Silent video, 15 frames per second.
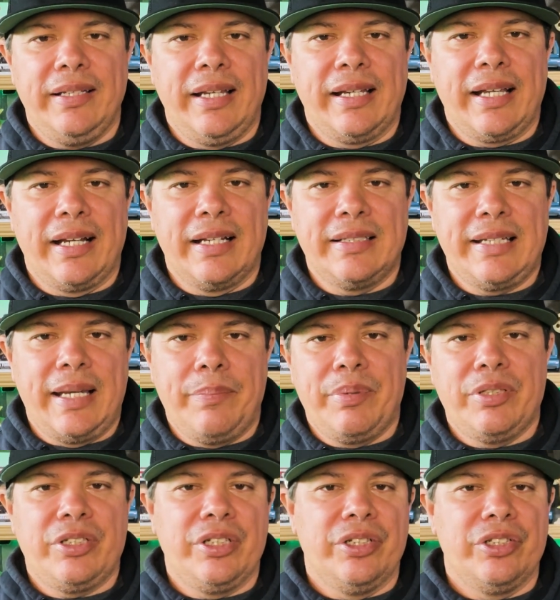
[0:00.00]
and they kind of tape
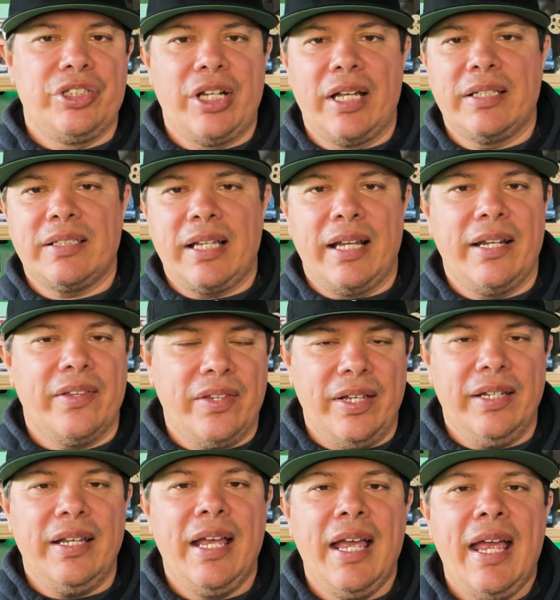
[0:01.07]
it to your chest kind of thing.